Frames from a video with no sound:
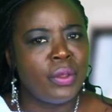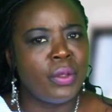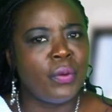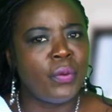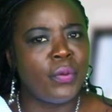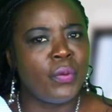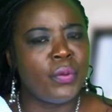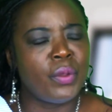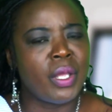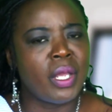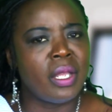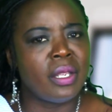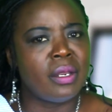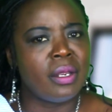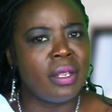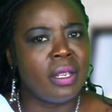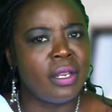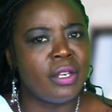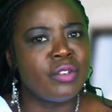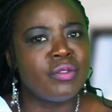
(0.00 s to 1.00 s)

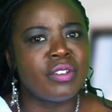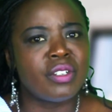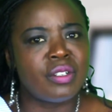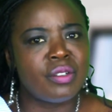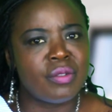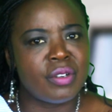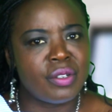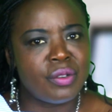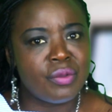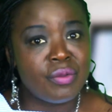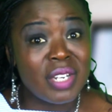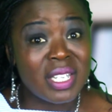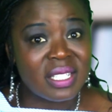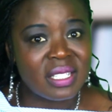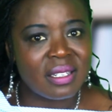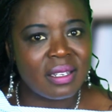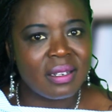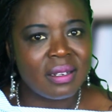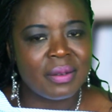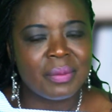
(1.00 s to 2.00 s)
the interest rate
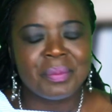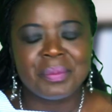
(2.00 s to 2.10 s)
risk?